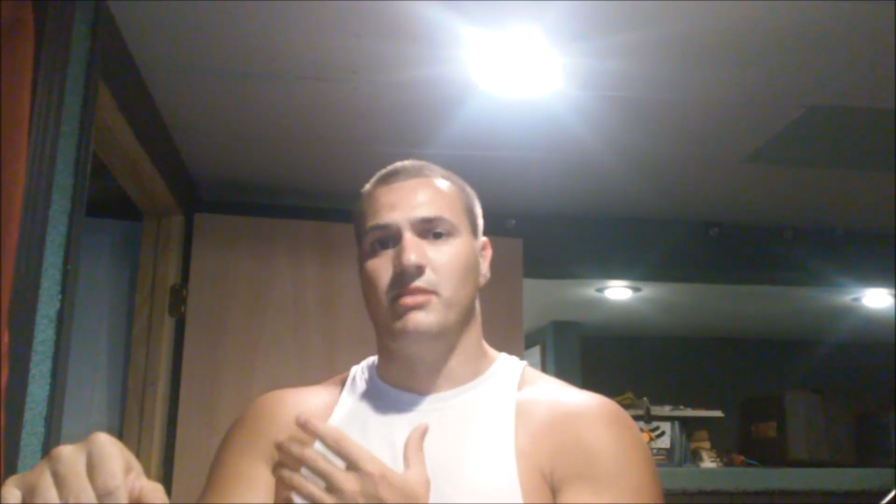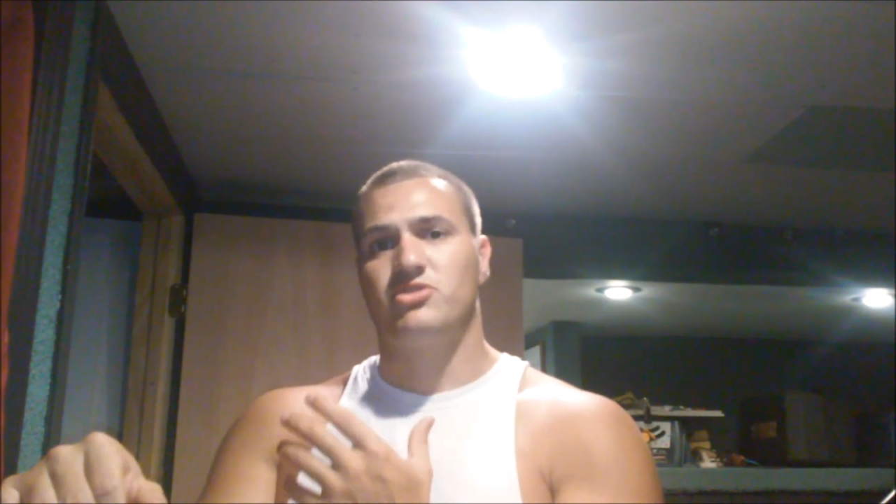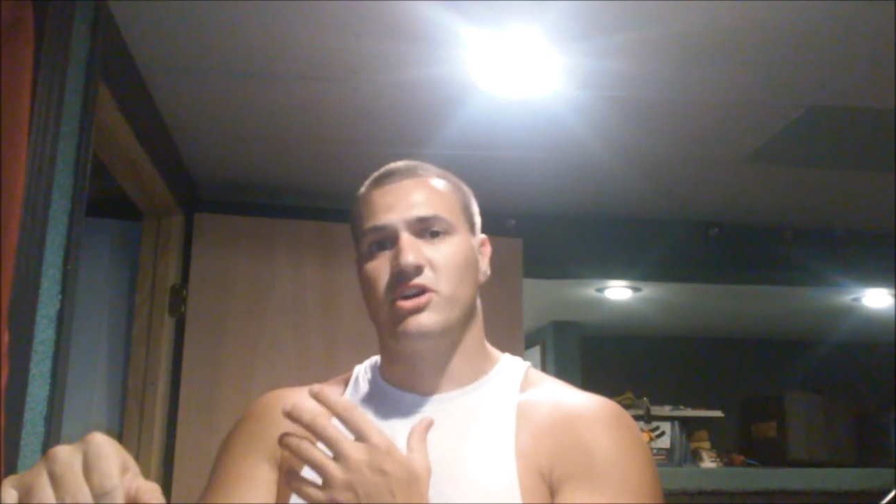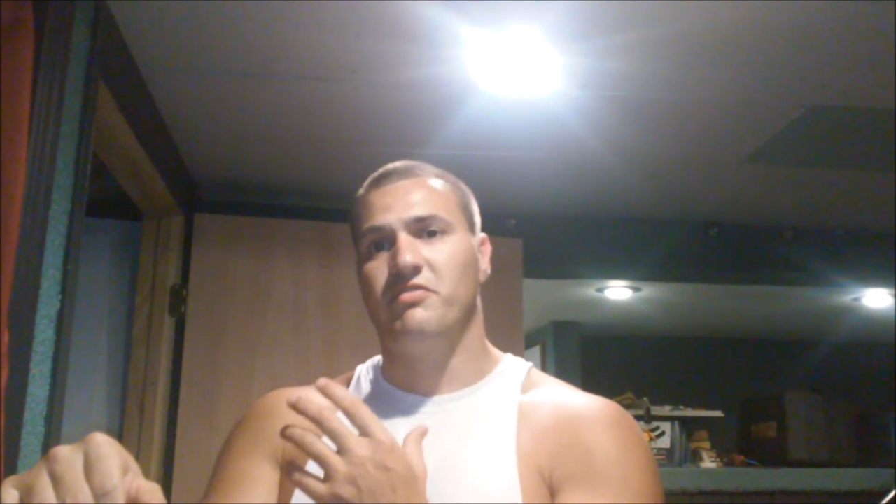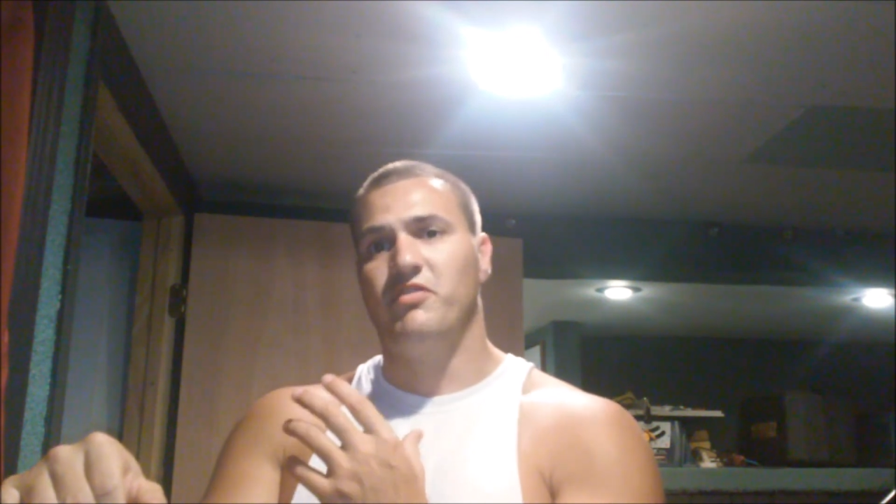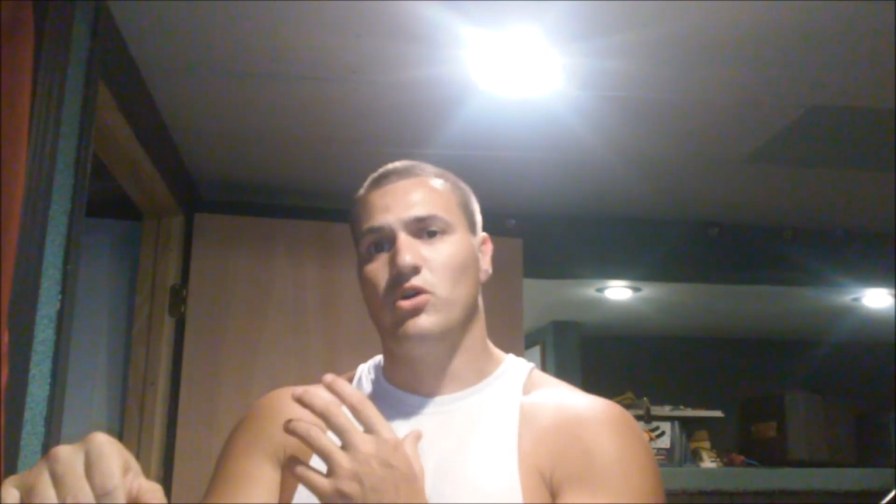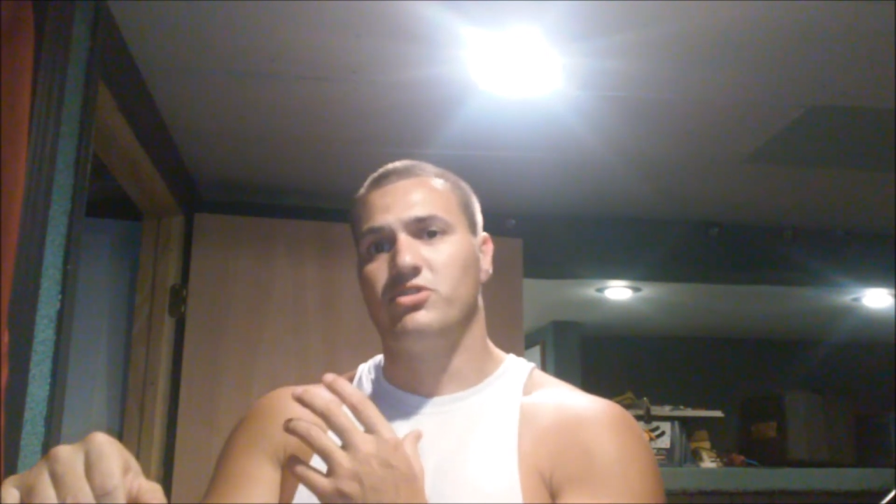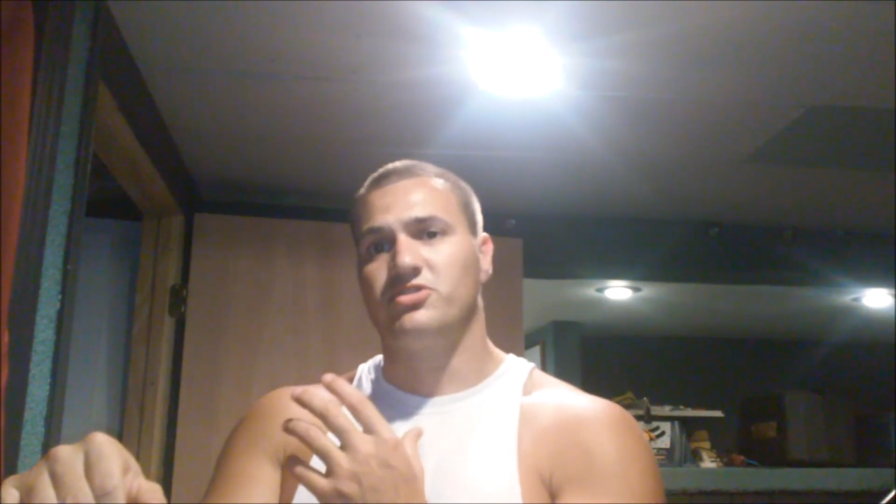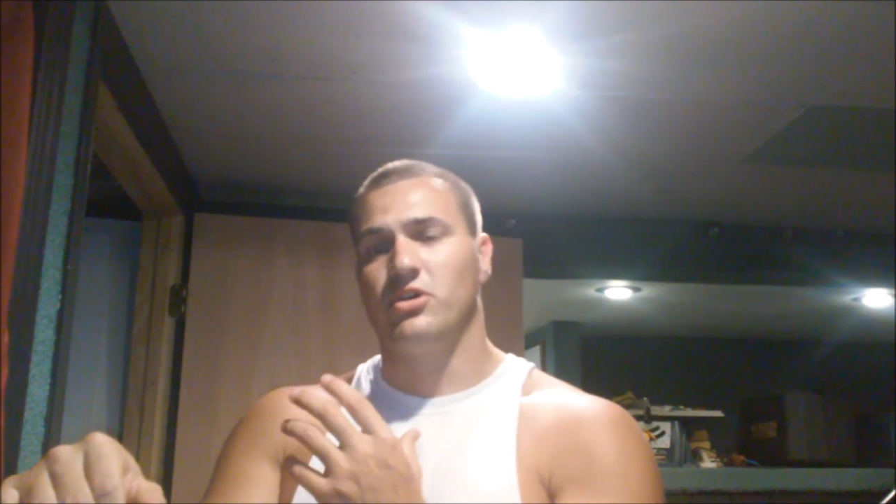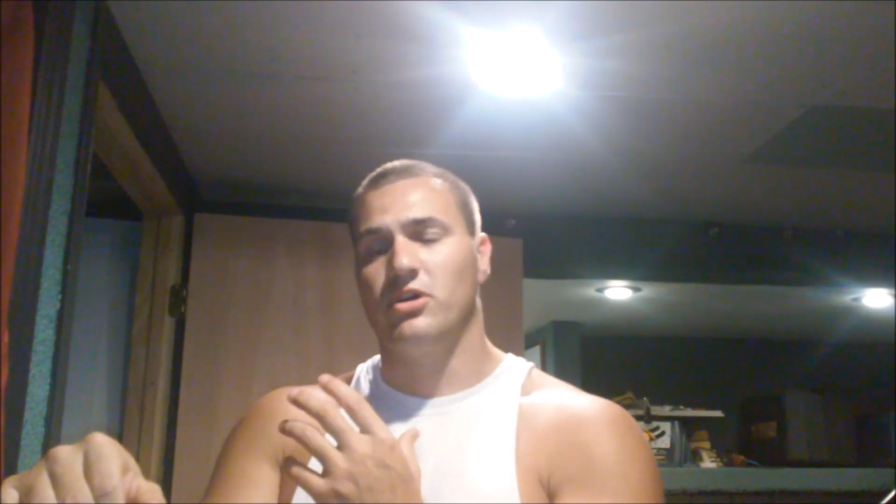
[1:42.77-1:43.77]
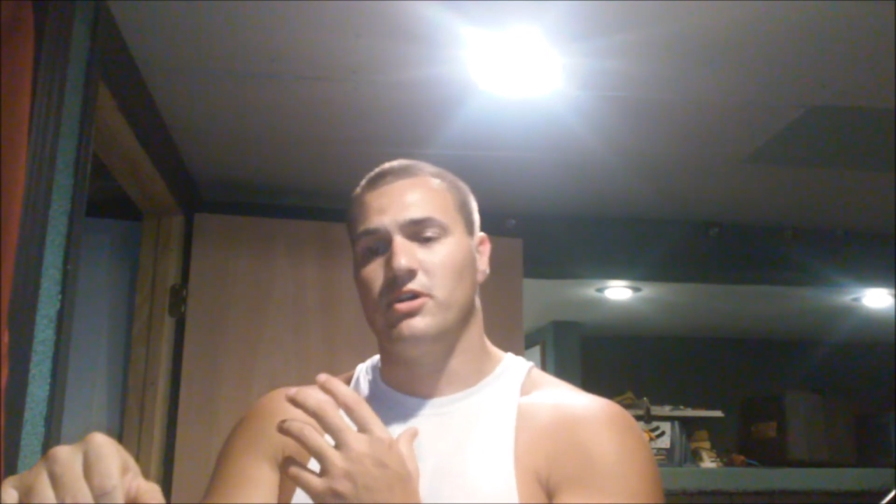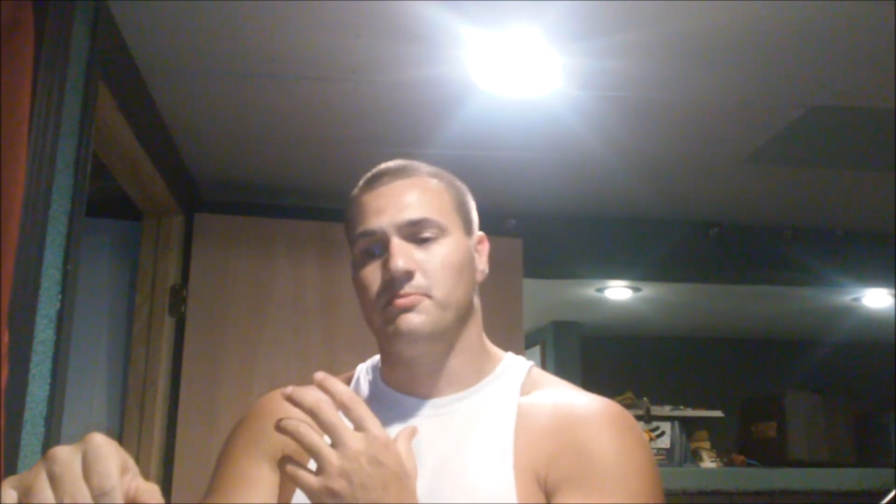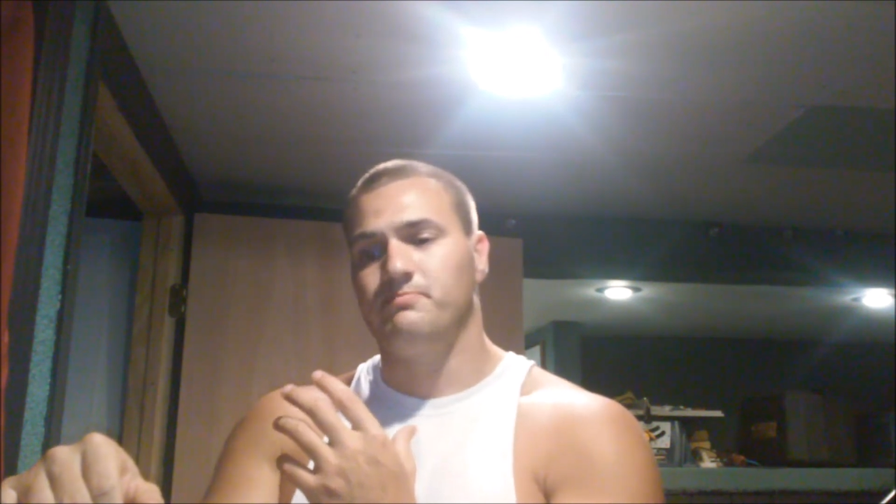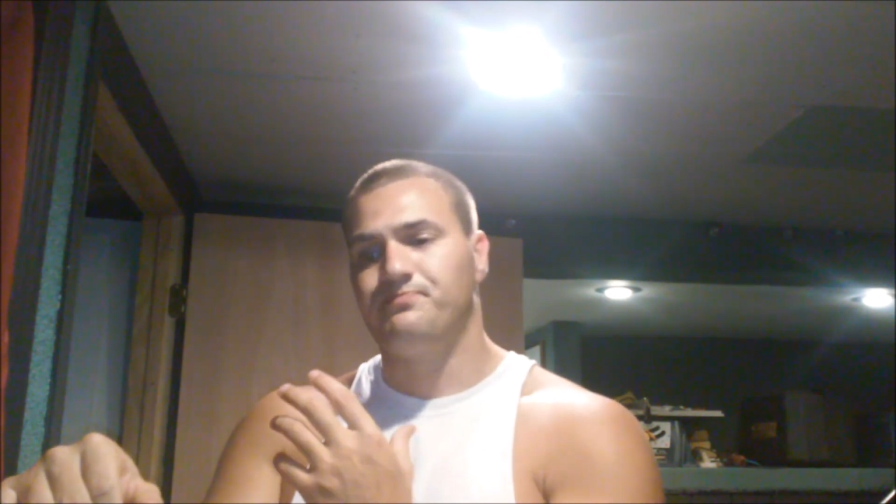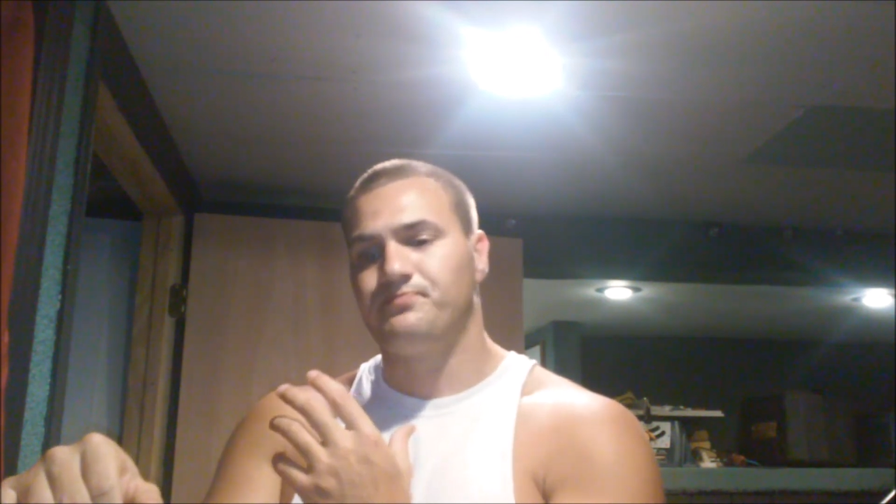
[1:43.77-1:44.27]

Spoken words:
I'm trying to focus on